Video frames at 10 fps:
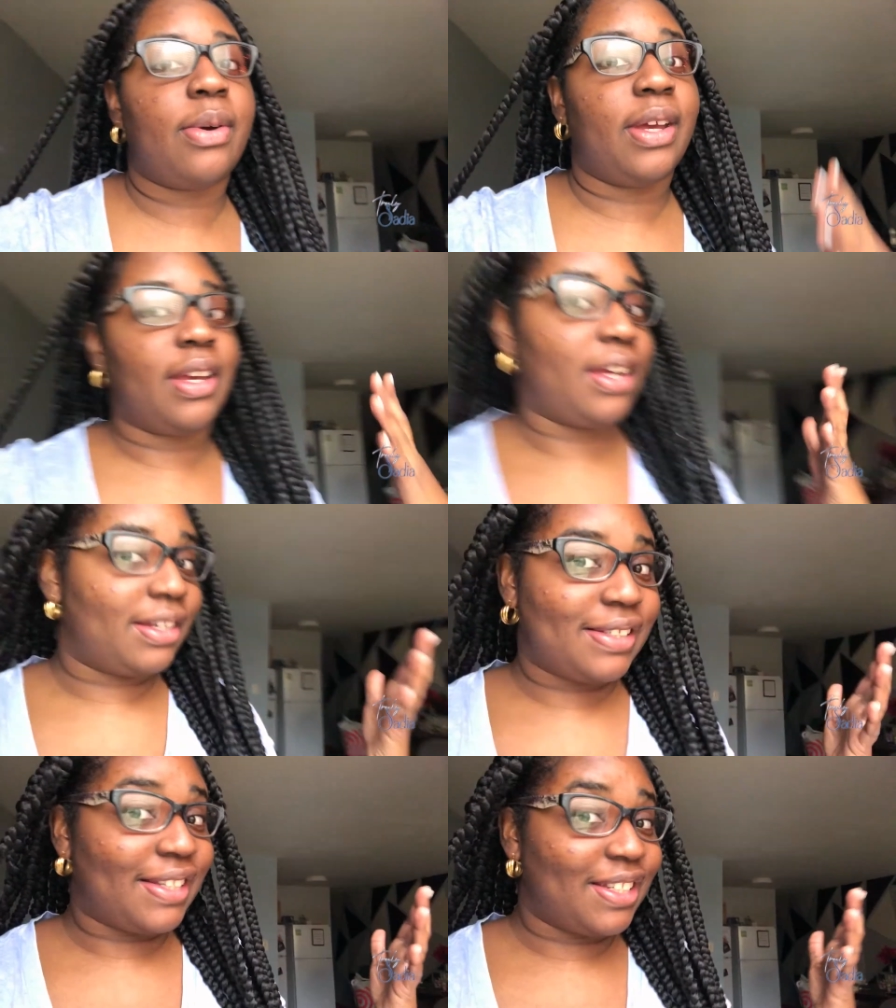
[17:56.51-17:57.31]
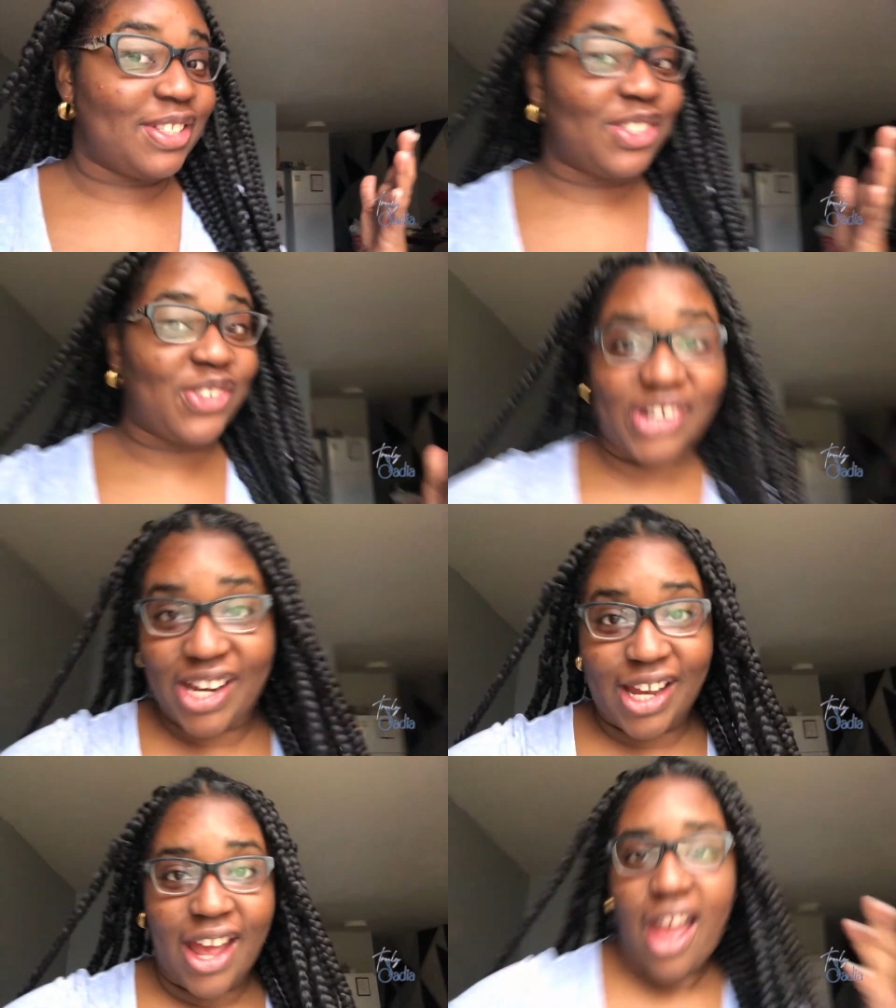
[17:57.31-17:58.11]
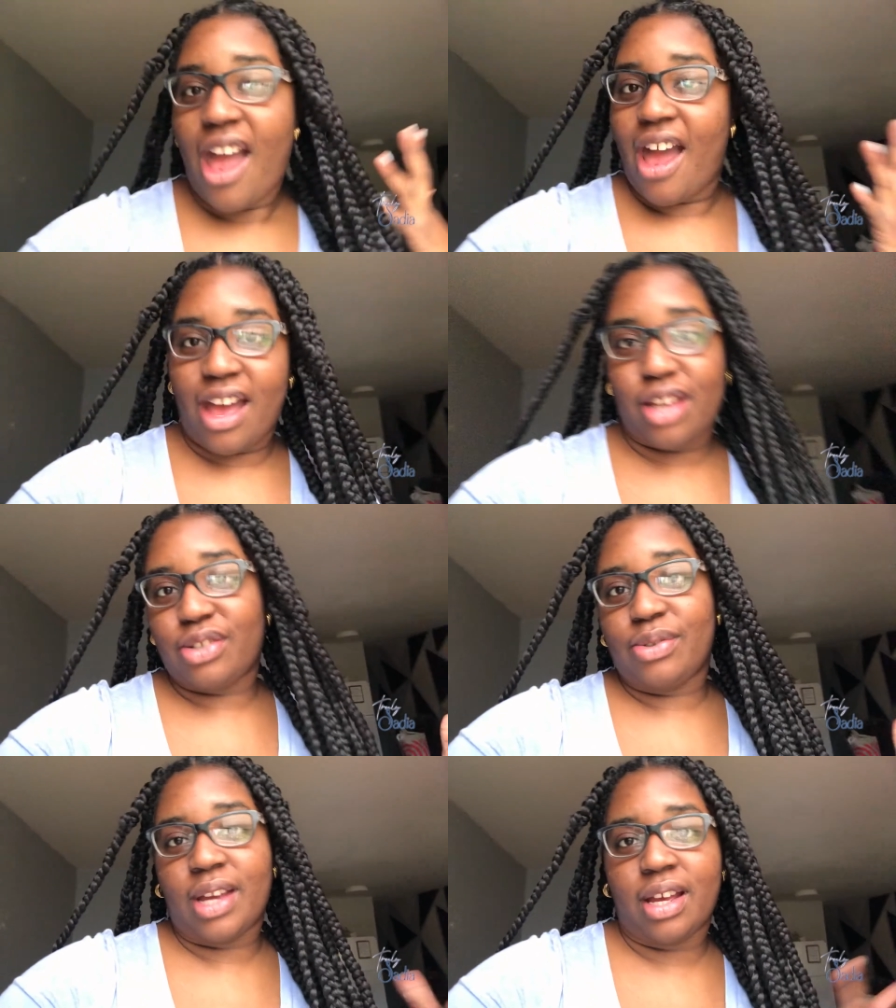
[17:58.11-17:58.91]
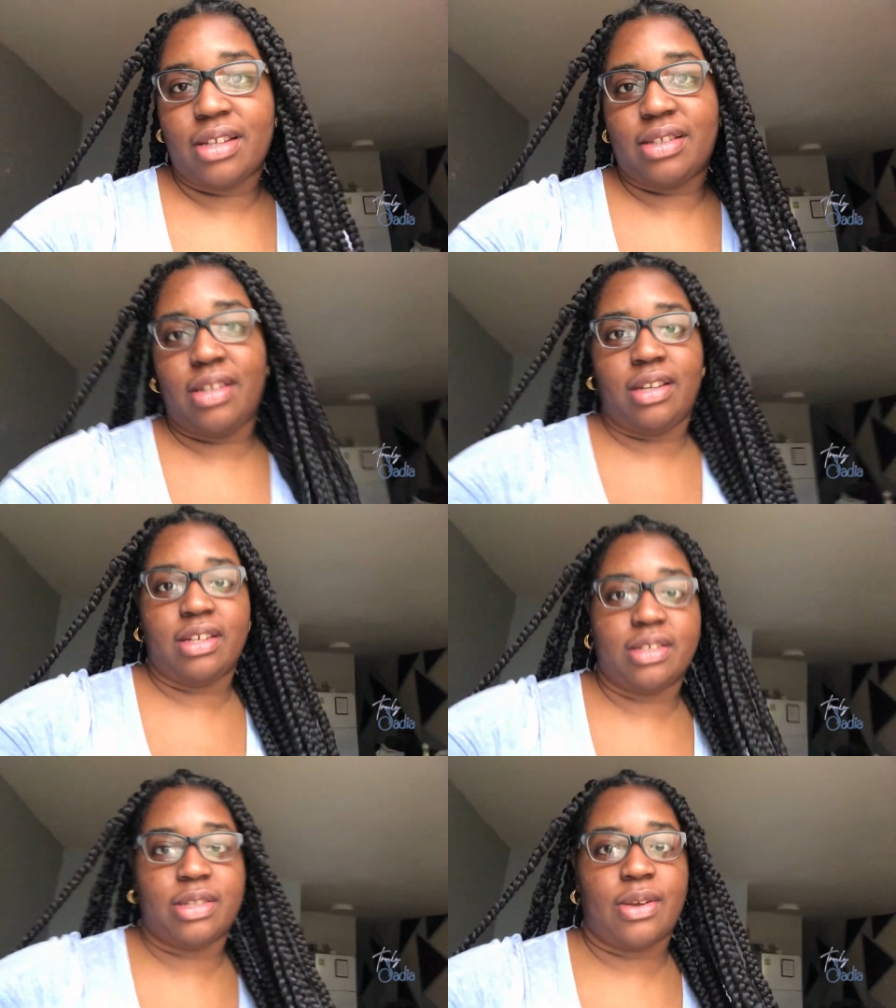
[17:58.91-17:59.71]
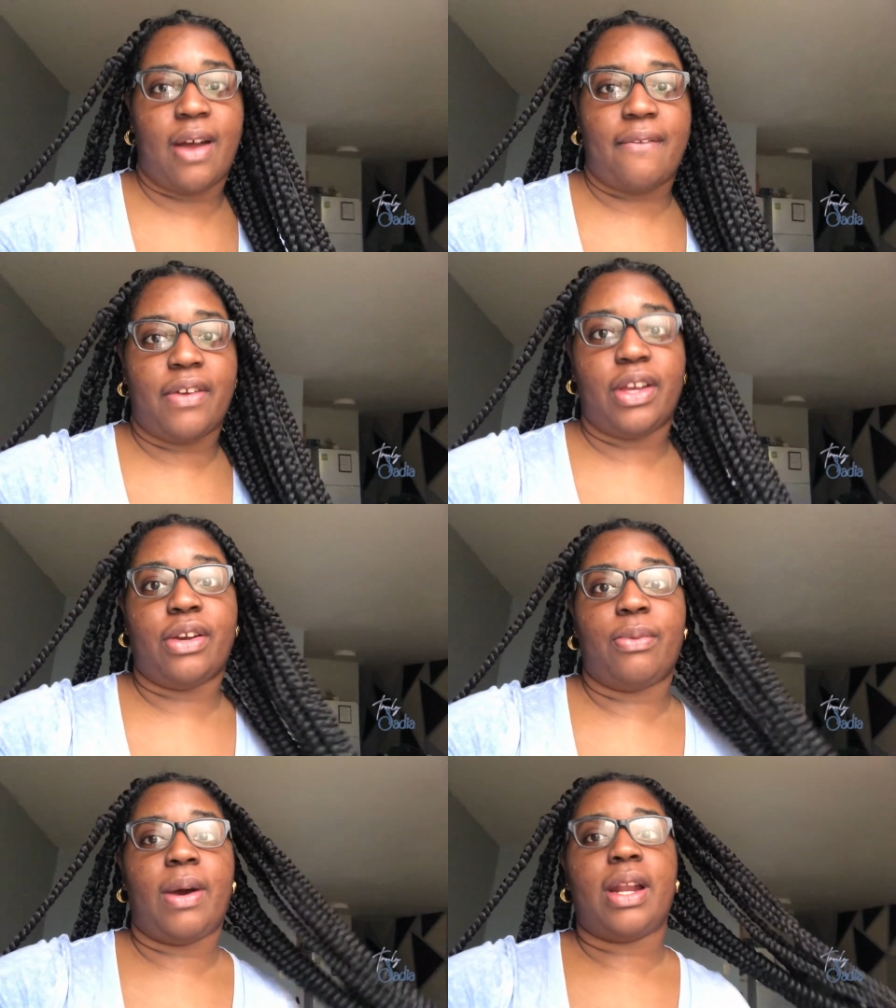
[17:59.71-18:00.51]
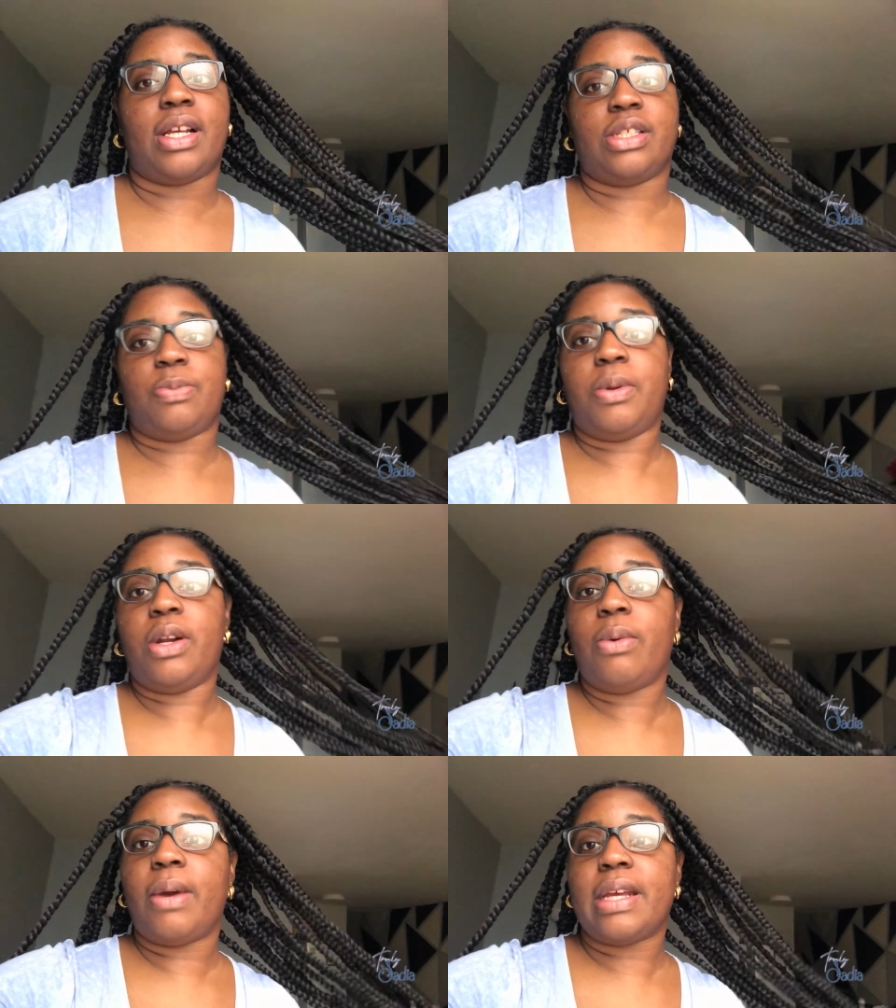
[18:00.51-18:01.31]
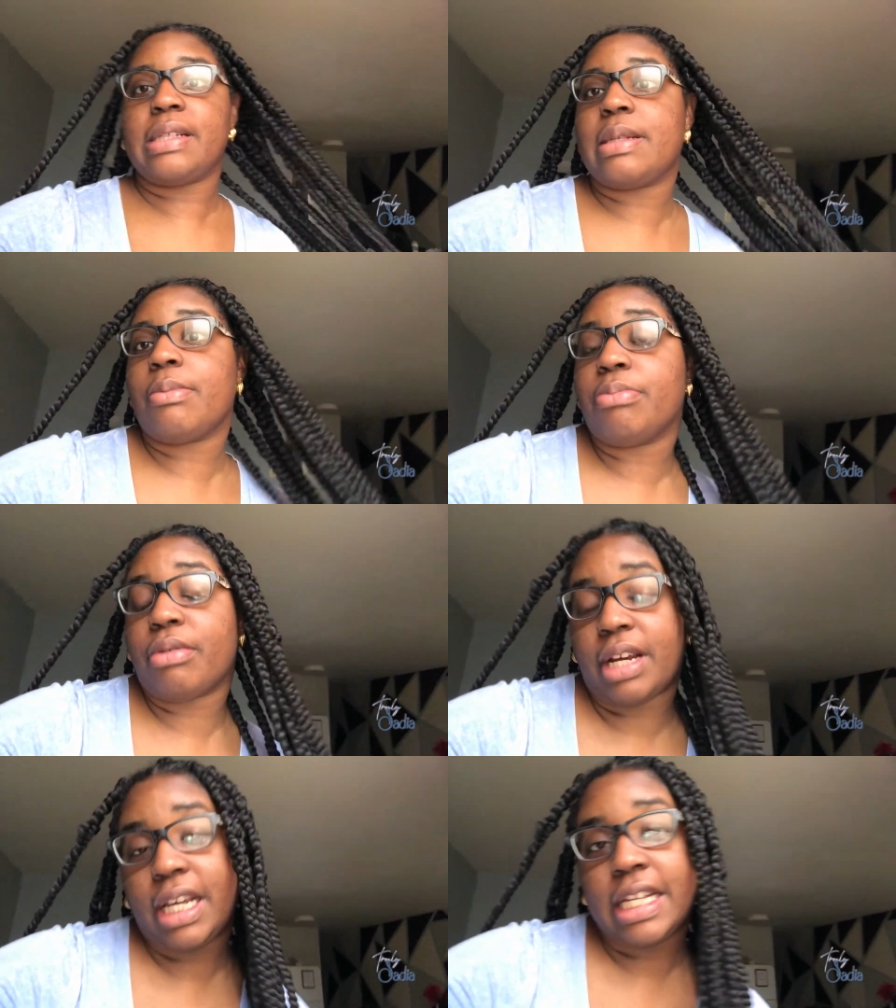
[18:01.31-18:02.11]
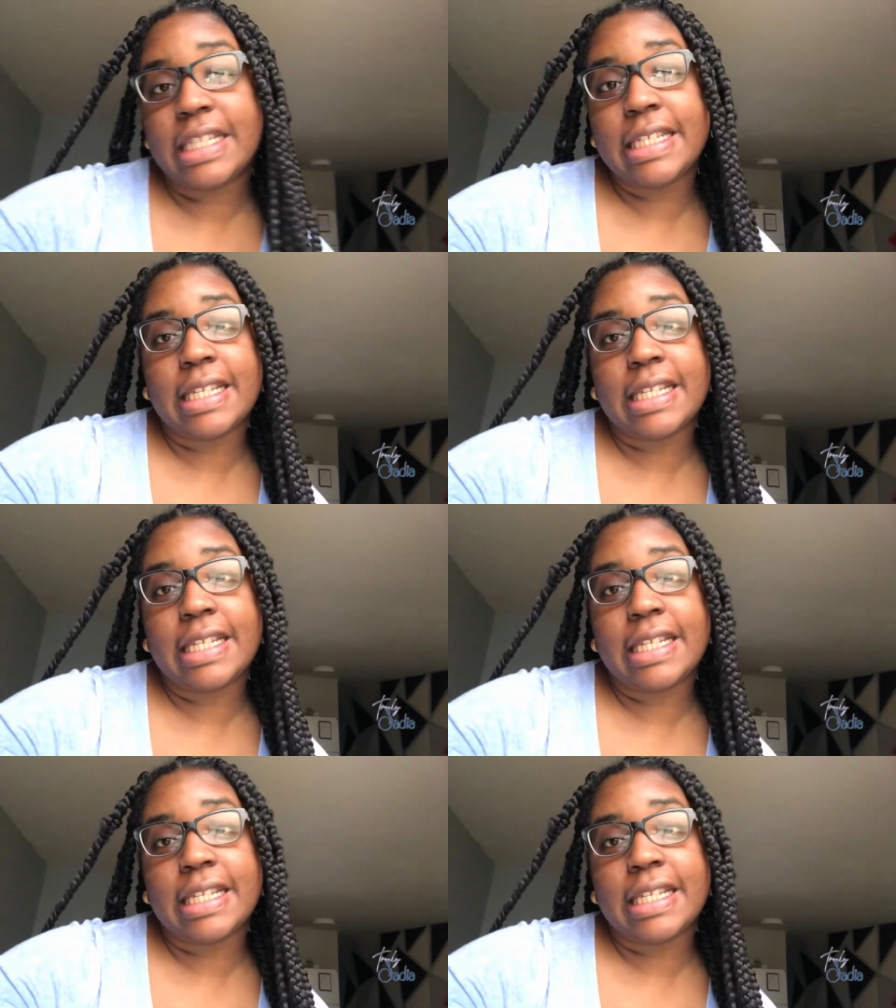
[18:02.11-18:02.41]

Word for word: It can't stay straight, as you guys seen. So I figured why not just put it away in some braids.